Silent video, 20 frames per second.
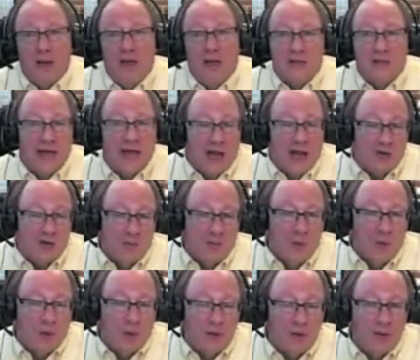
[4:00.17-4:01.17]
a status
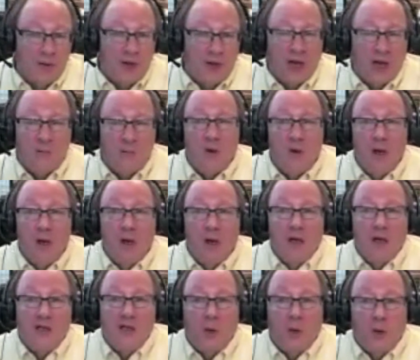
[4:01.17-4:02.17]
report to them
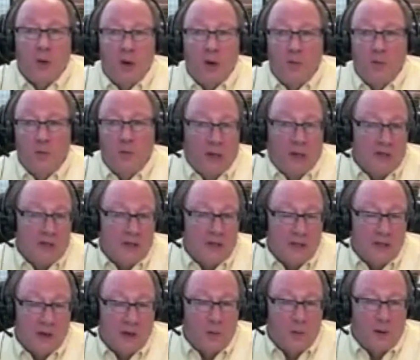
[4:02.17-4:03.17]
showing
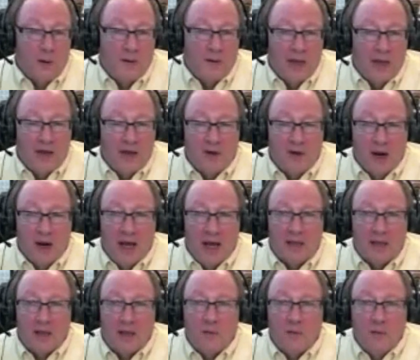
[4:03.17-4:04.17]
essentially what they have
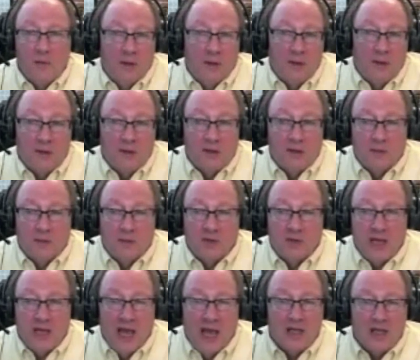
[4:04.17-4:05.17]
collected in terms
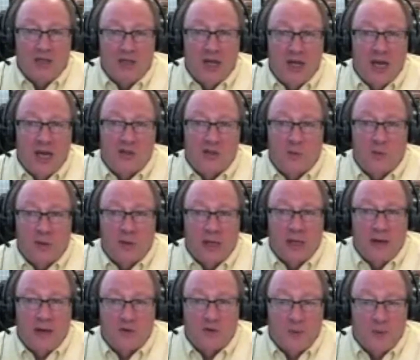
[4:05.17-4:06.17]
of cash checks, what
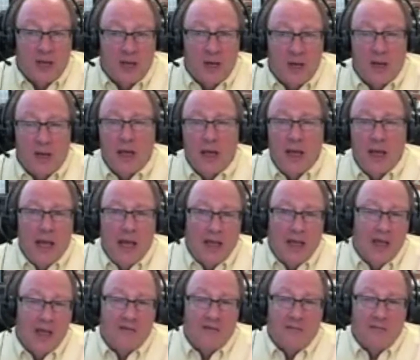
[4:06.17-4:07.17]
they have spent, and
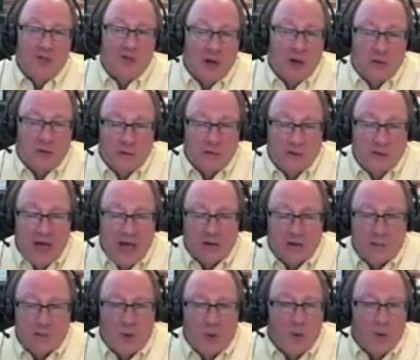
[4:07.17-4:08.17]
give them a general
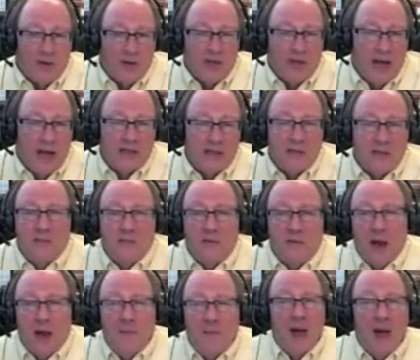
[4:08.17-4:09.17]
status report that ties it
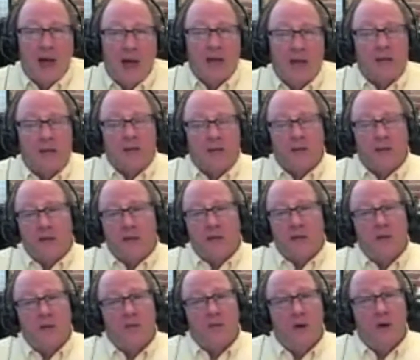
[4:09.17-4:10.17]
right back into
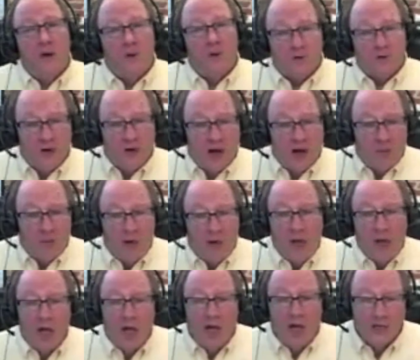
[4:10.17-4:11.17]
the QuickBooks file. But
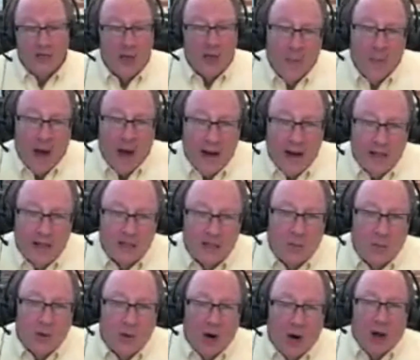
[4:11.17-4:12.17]
somebody
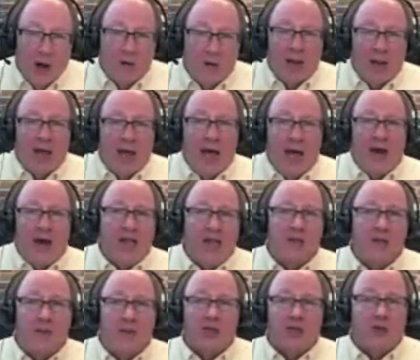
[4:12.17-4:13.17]
somewhere along the line needs
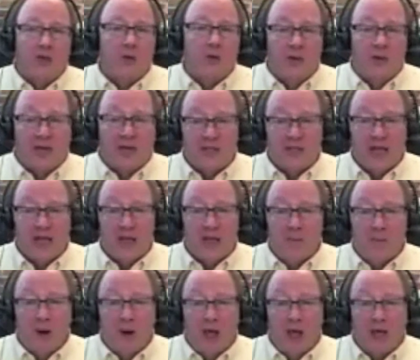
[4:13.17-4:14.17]
to make sure that's taking
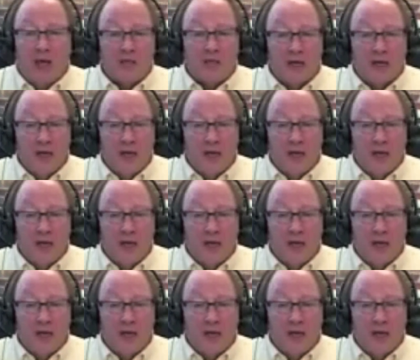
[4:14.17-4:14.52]
place.